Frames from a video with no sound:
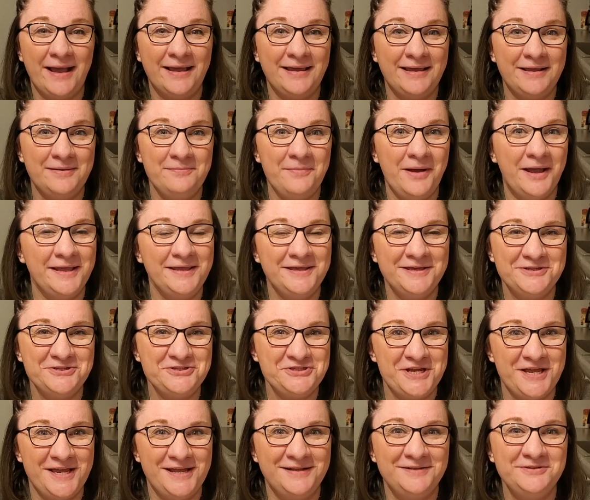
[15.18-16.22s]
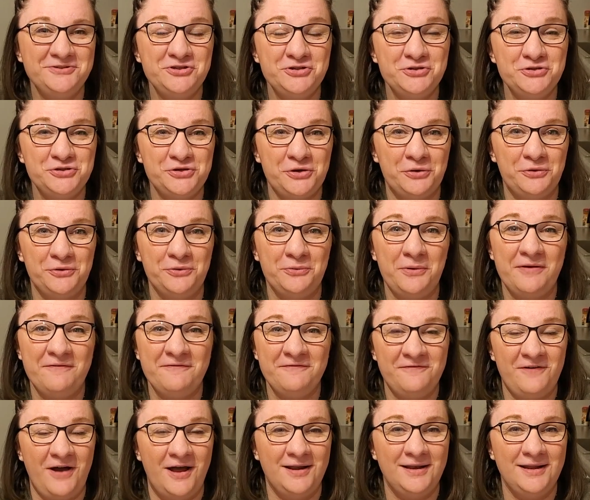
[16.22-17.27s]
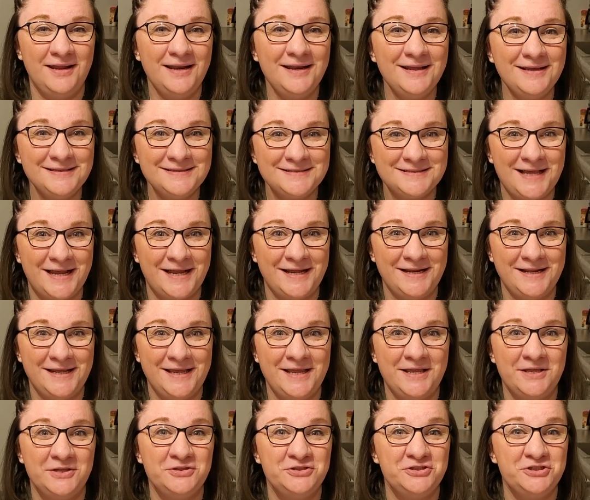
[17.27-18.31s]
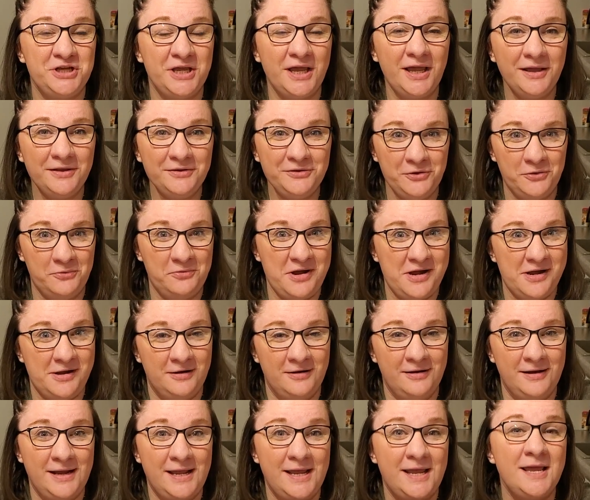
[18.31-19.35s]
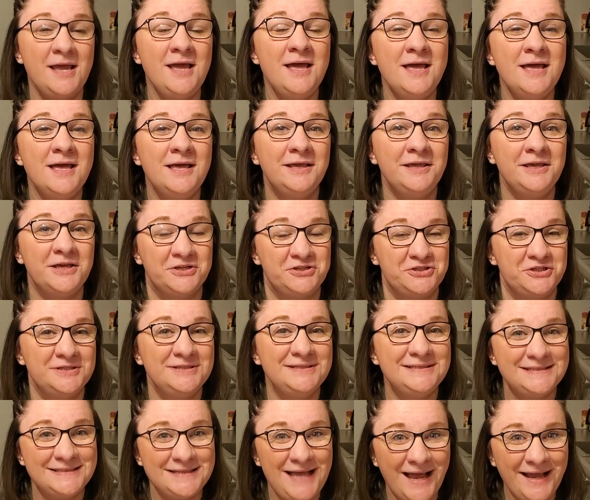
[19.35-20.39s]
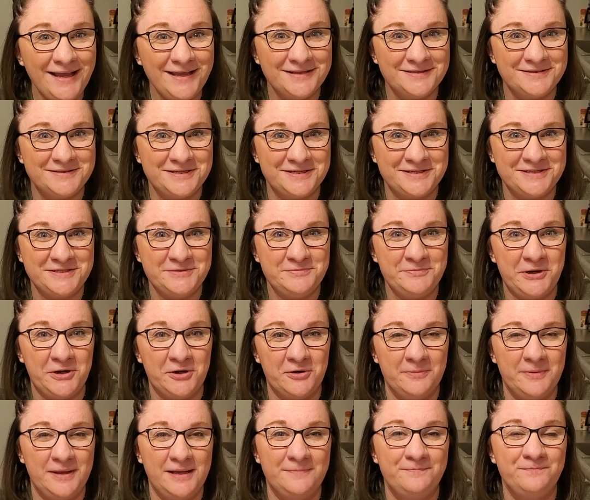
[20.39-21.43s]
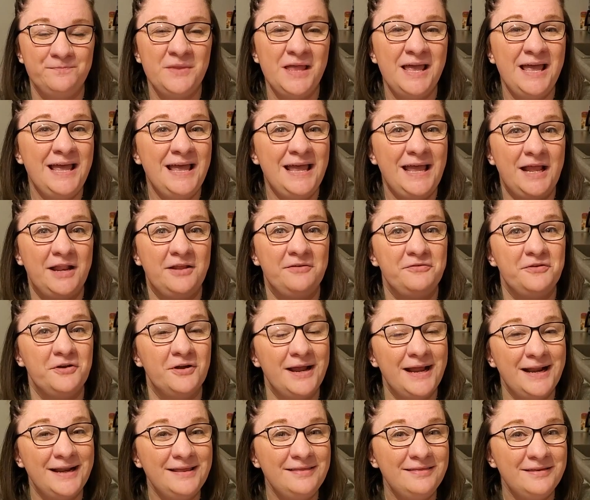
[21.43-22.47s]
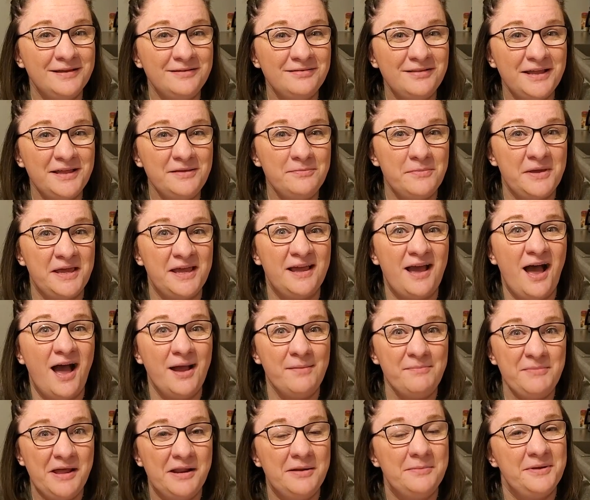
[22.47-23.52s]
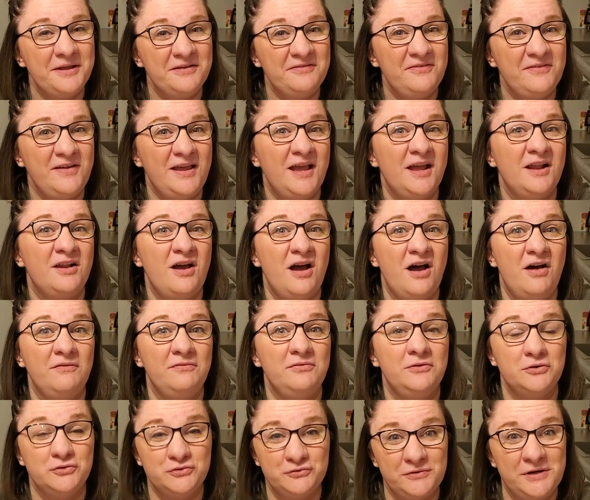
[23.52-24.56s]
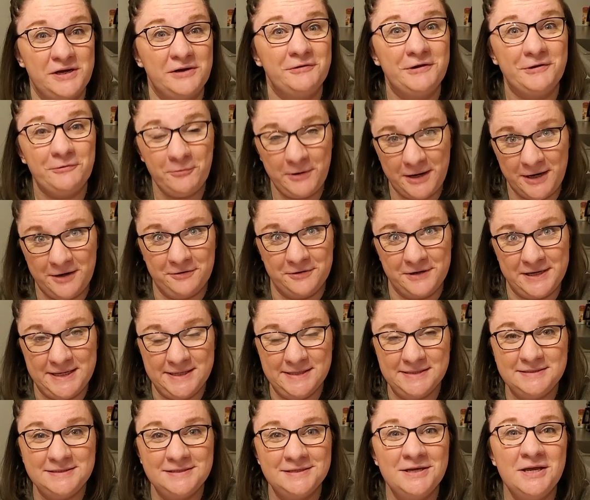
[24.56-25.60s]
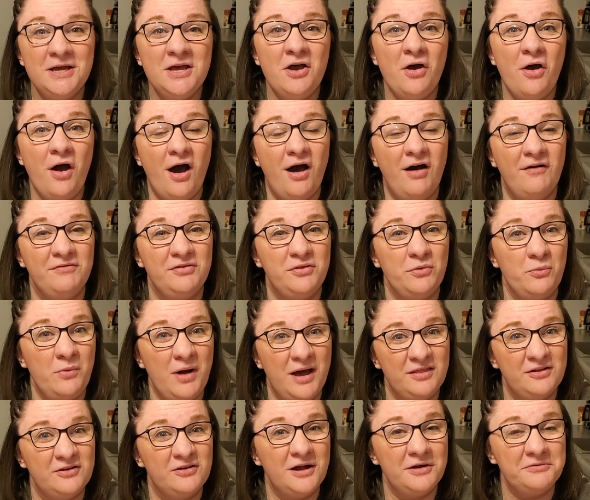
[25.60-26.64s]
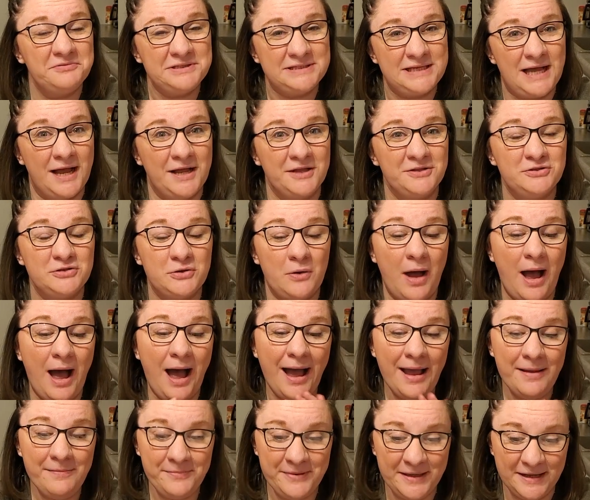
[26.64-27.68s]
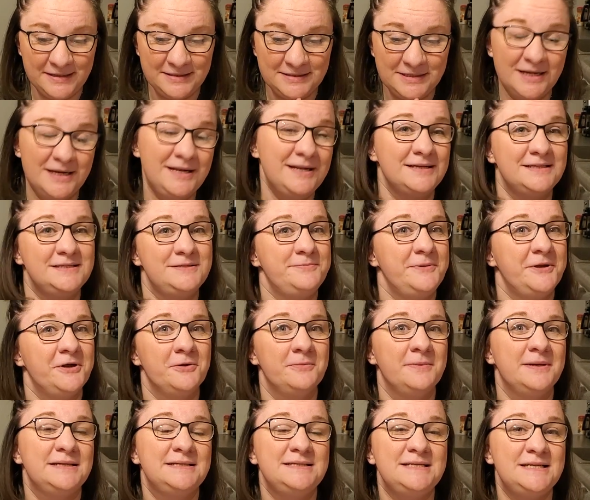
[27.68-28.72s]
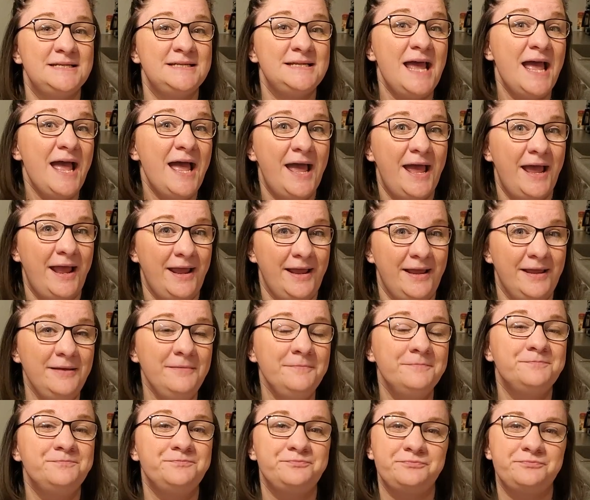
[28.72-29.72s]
in my kitchen to show you a fun and exciting January kitchen science experiment. And if you're anything like me, I'm not a big fan of the dreary wearies of the weather outside. So I picked an experiment today